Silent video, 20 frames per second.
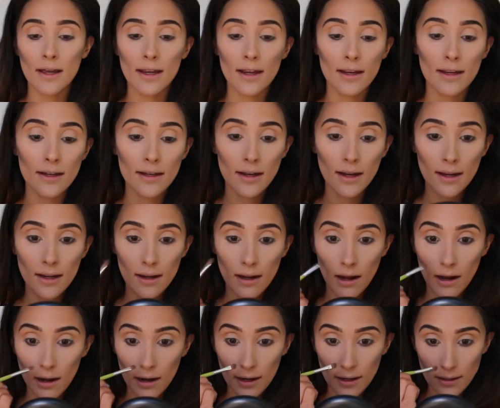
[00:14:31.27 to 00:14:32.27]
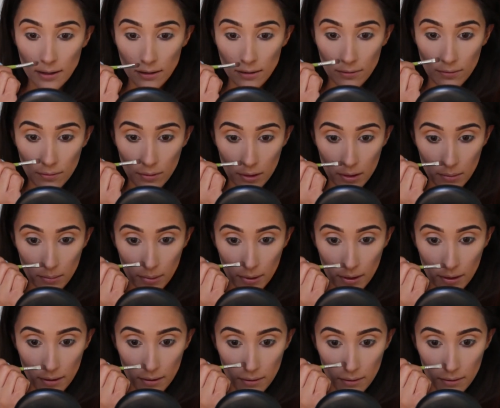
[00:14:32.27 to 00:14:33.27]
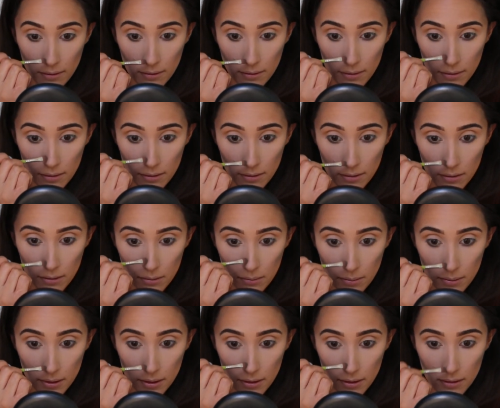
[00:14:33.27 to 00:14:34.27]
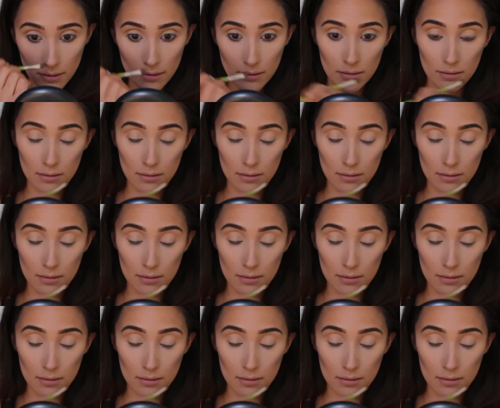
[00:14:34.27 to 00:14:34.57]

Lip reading: And I kind of want to put a little bit.